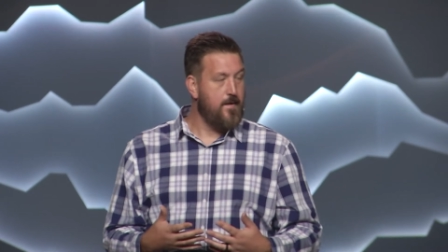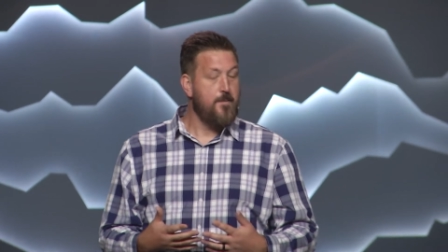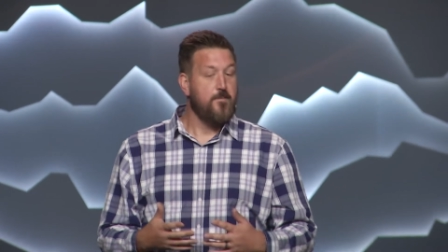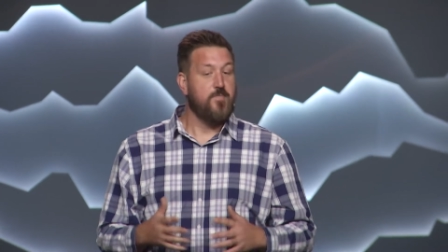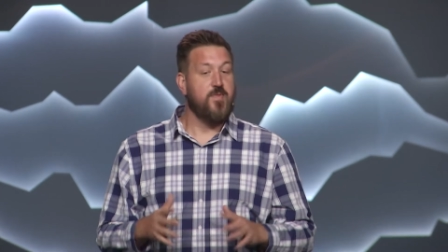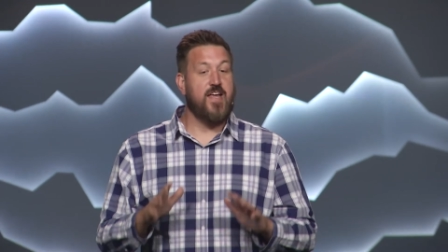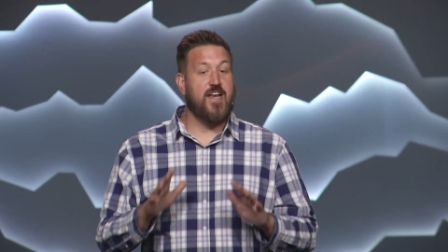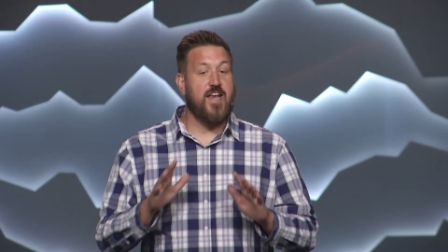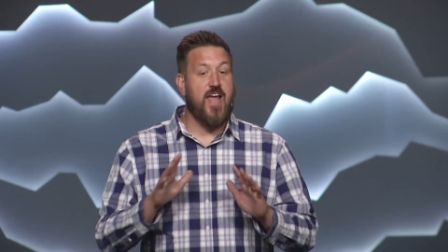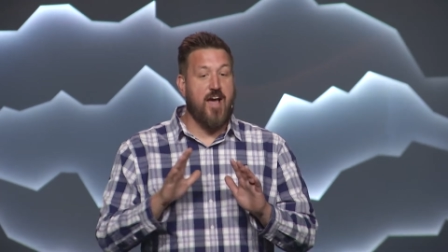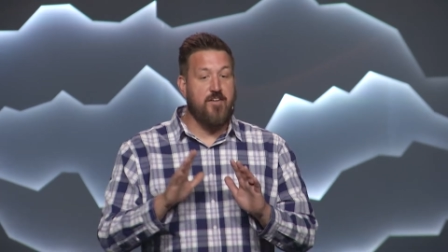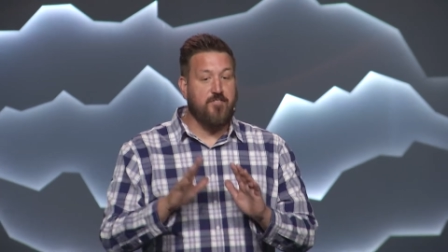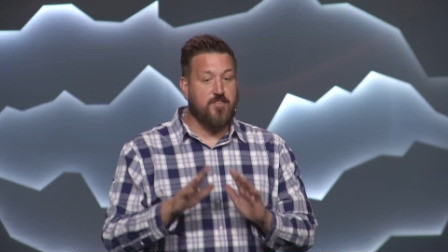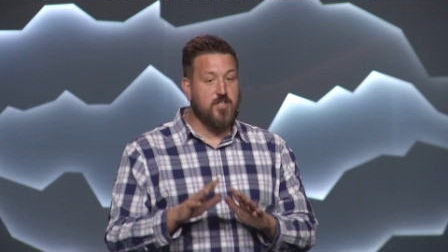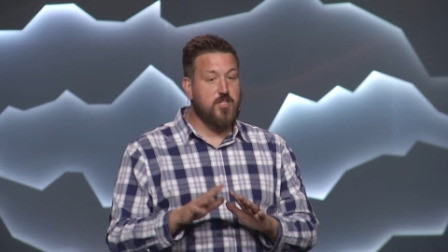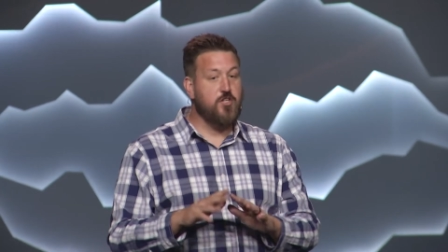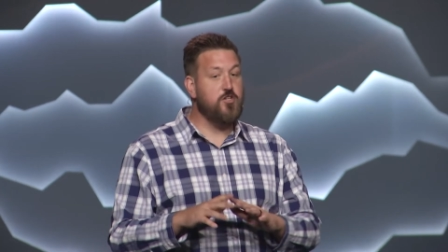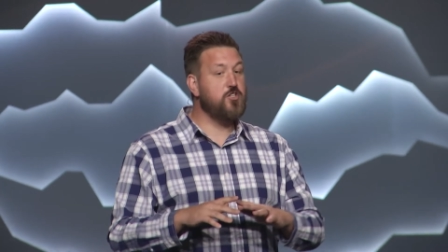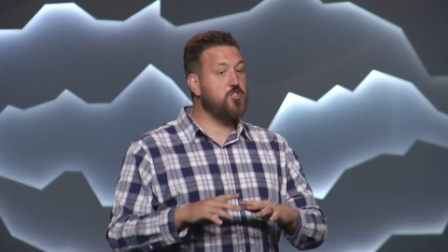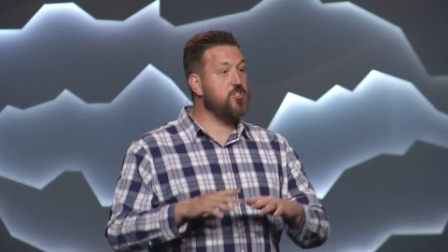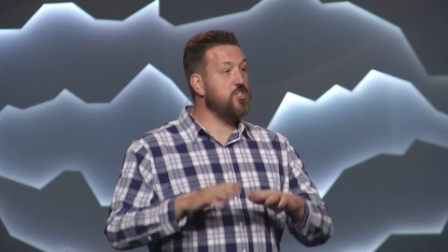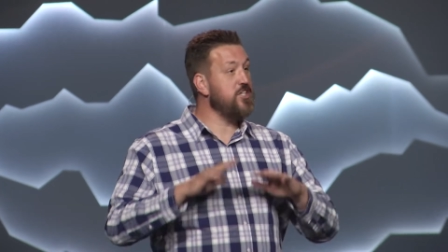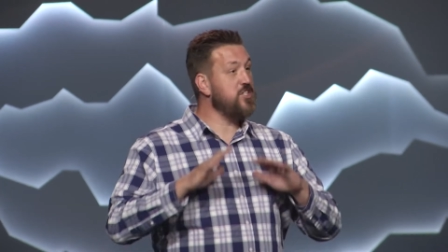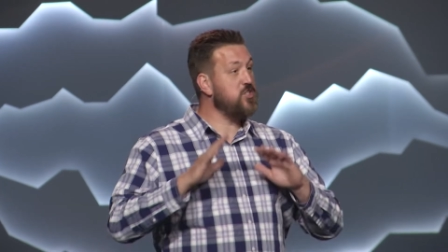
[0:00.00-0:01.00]
An
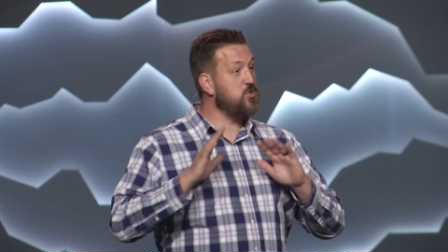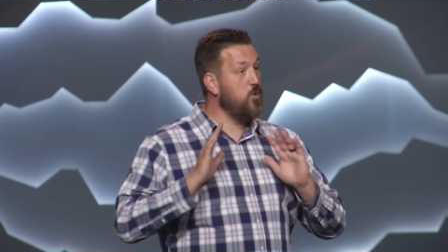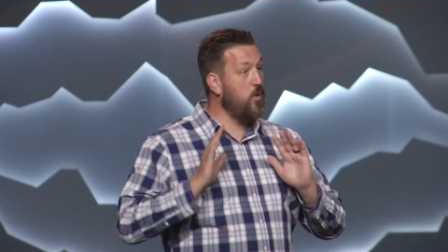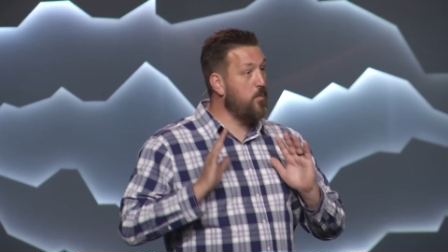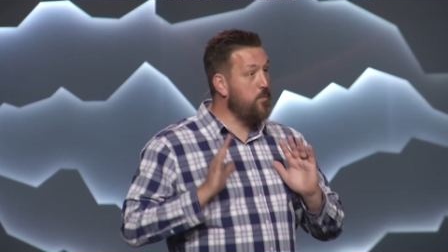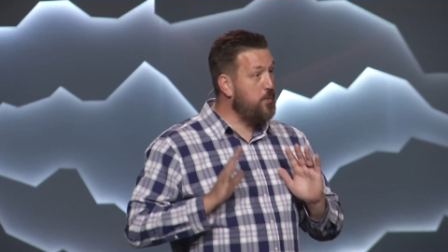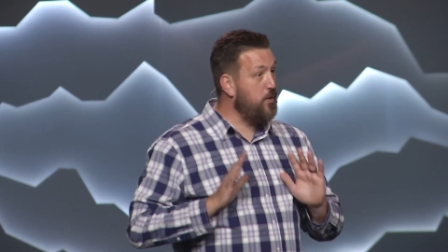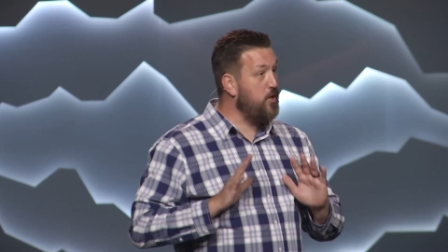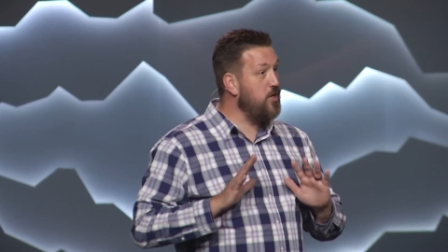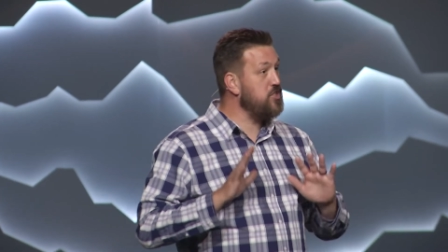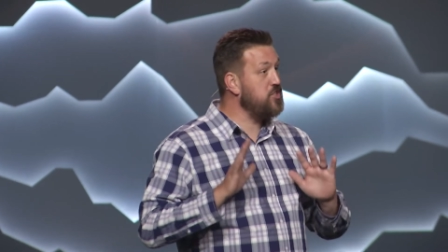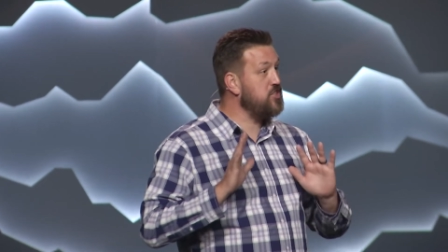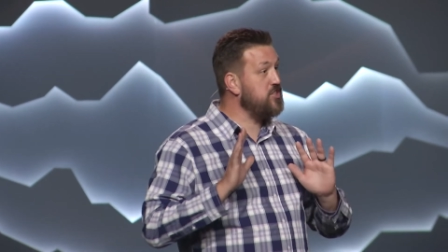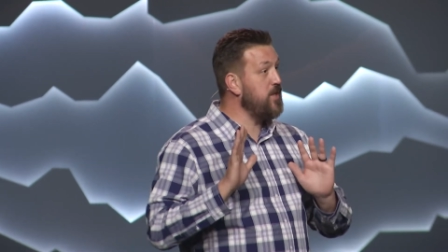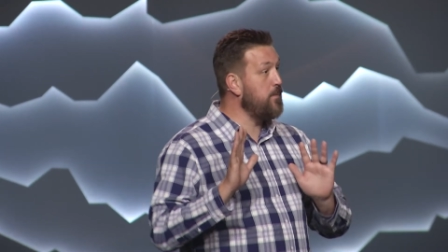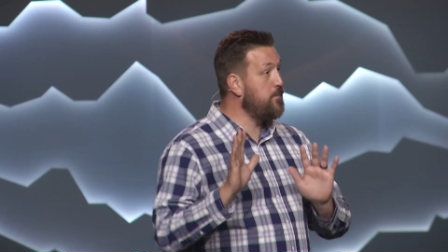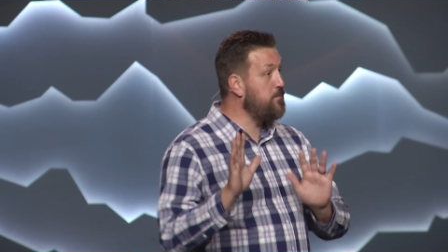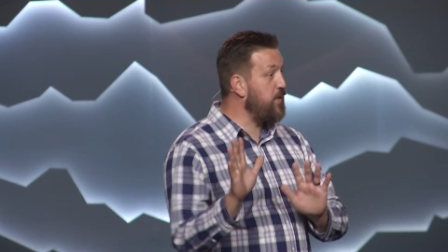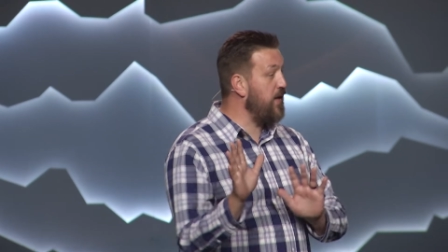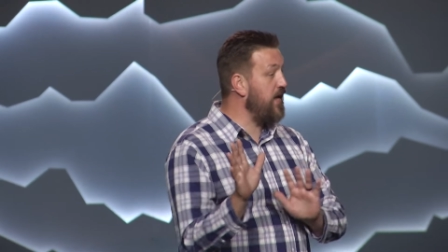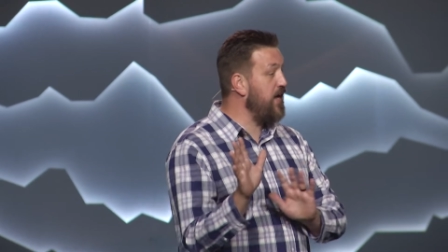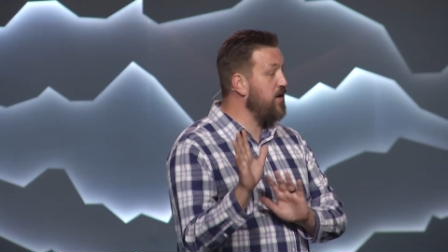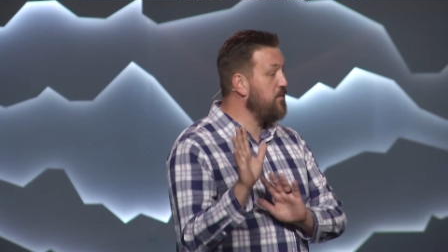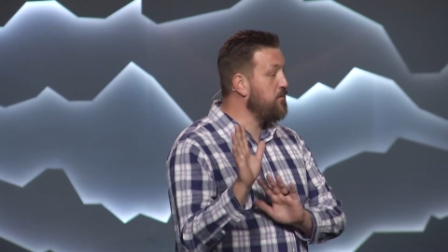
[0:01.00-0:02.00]
evolutionist will push the
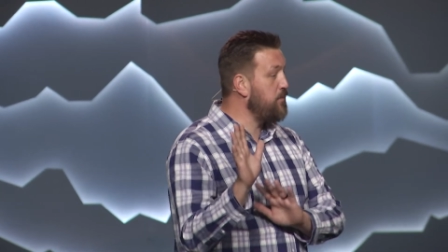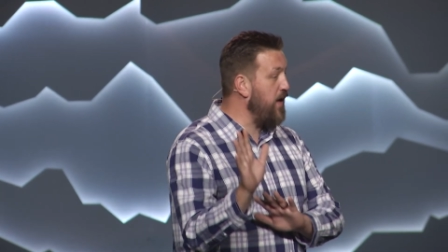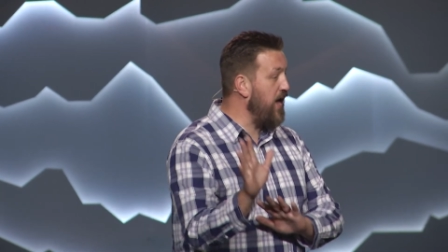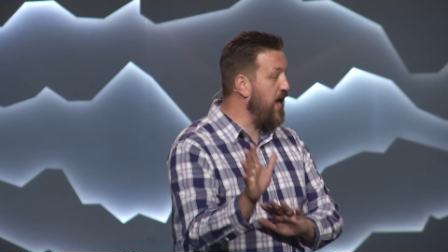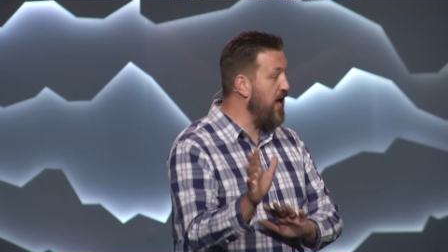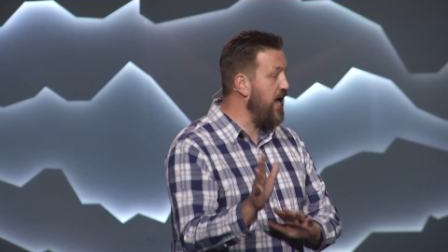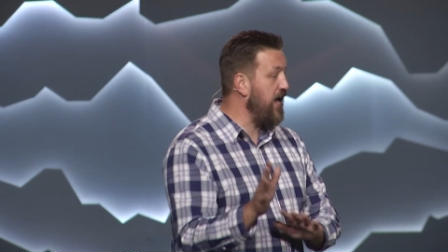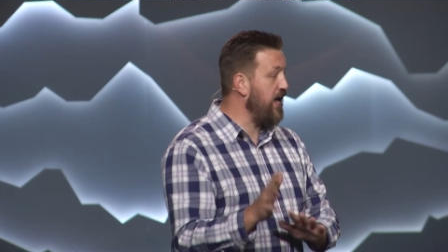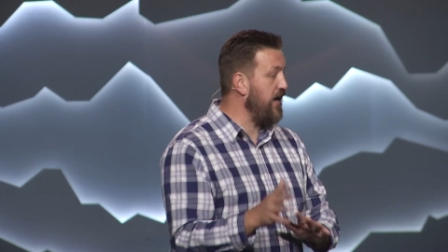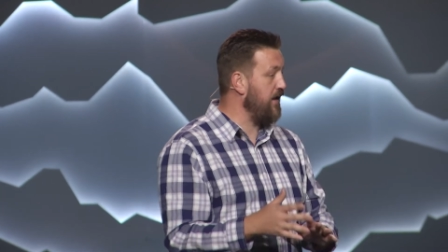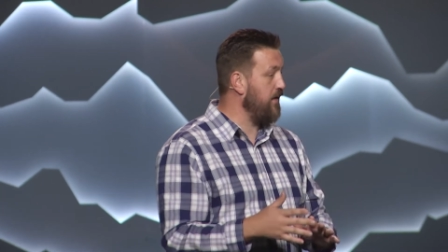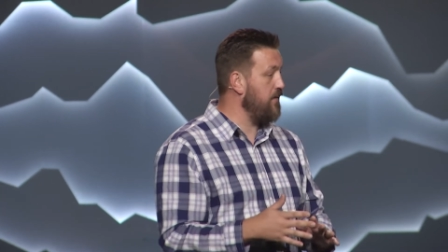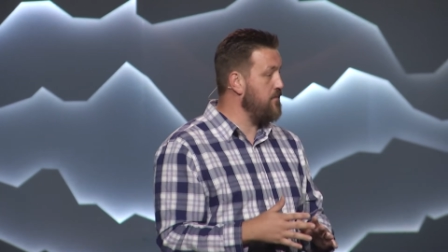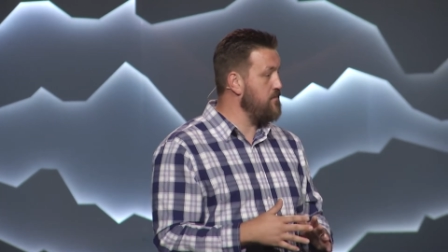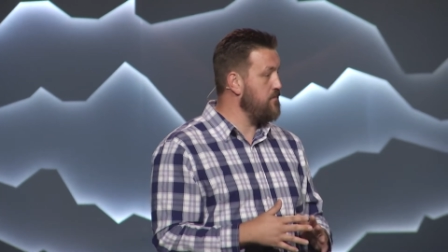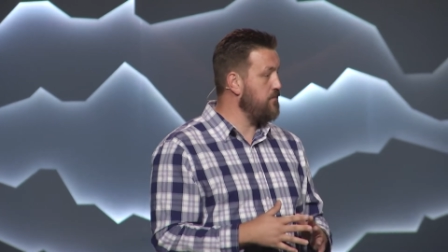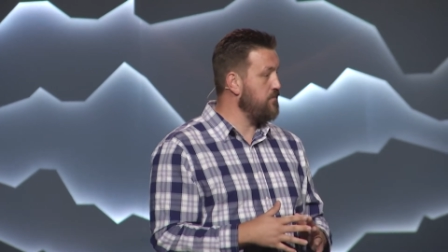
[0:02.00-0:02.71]
Big Bang.